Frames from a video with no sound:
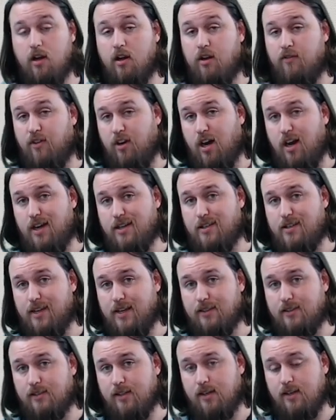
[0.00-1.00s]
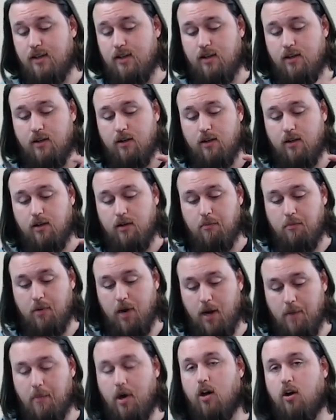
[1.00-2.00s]
For context,
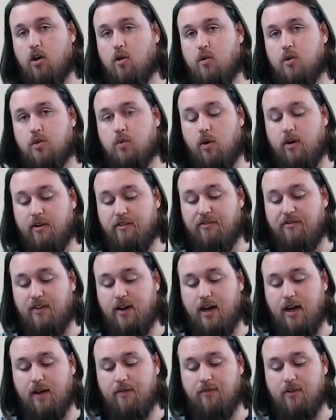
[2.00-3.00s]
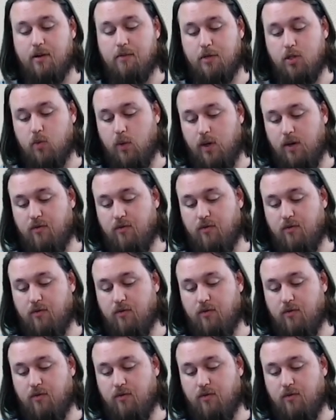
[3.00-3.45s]
Brett Maher was 1 of 5 between